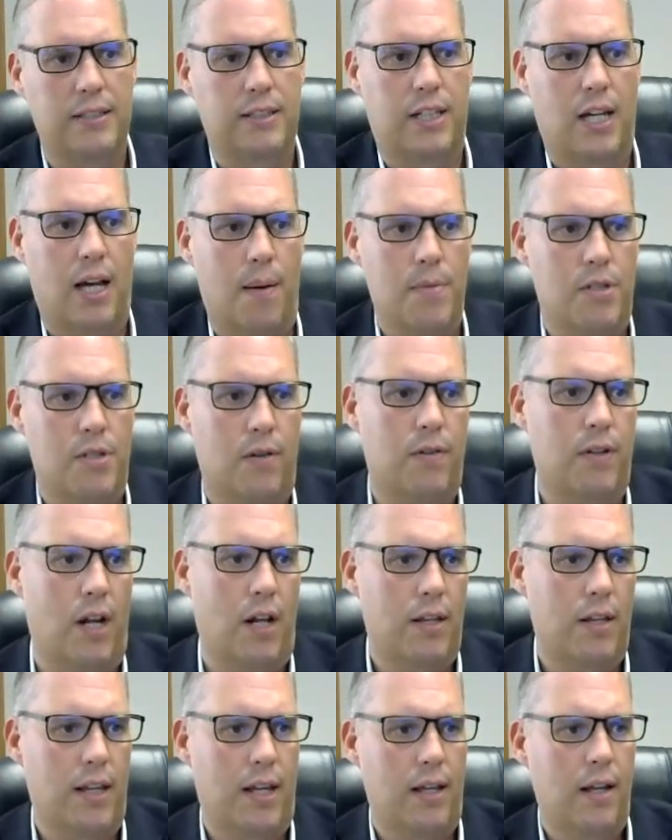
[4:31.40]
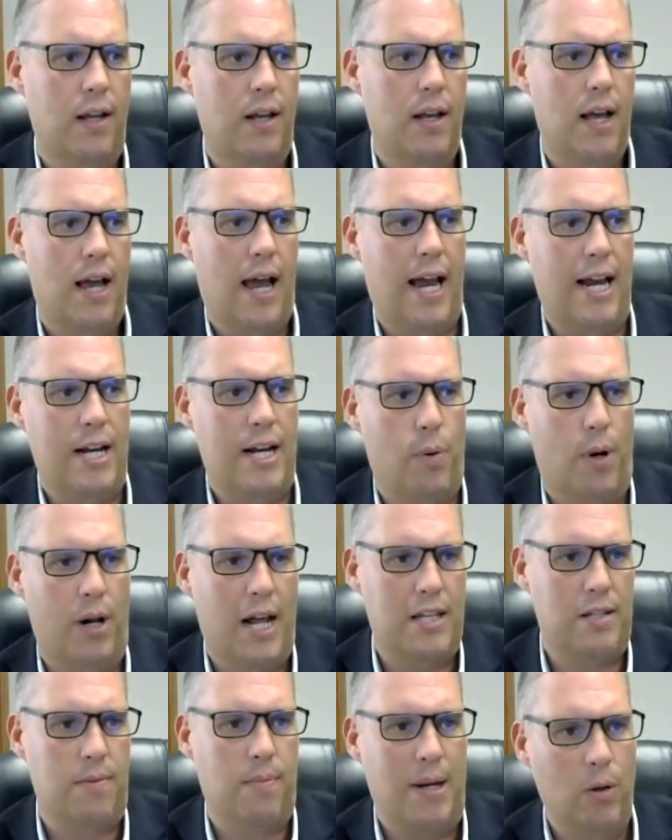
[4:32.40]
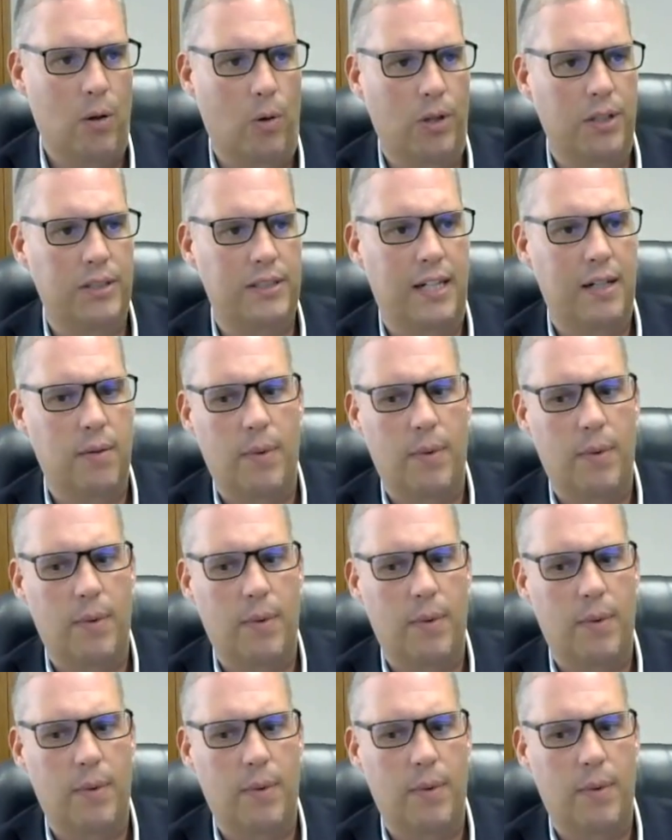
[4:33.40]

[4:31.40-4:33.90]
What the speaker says: terms of the H1 hasn't been audited,